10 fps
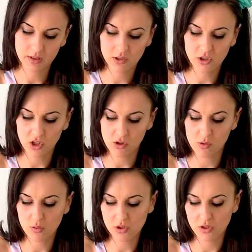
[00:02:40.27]

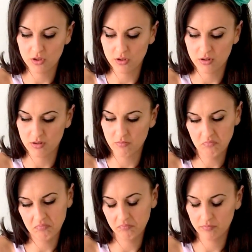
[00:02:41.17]
circle
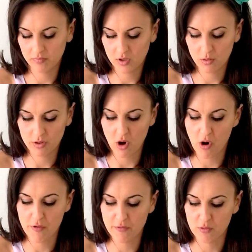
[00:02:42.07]
to an
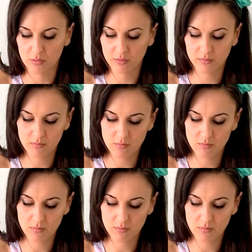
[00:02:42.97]
oval,